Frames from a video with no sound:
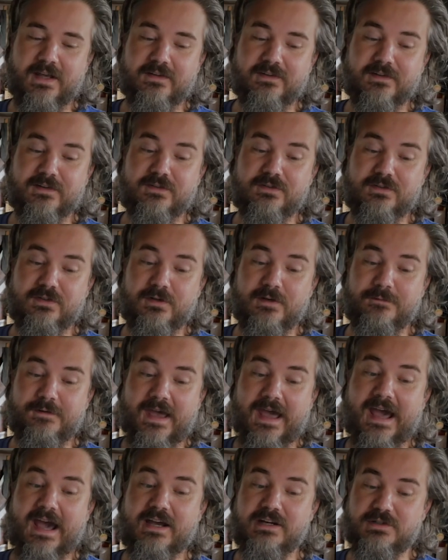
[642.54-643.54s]
has a suit of
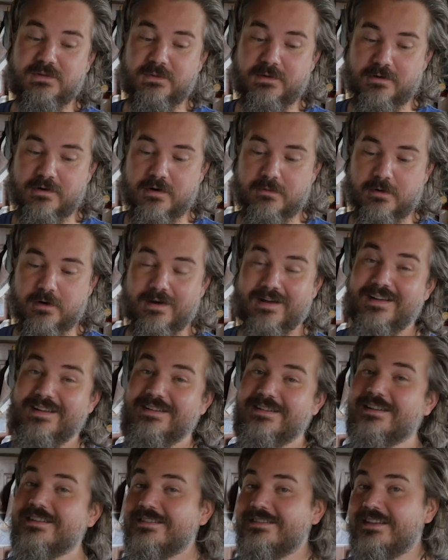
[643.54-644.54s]
actual armor.
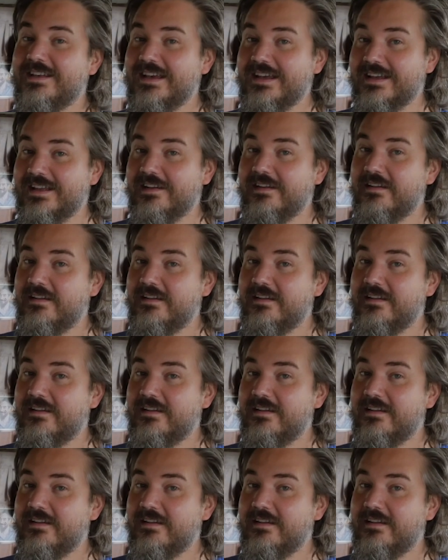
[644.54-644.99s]
Just saying.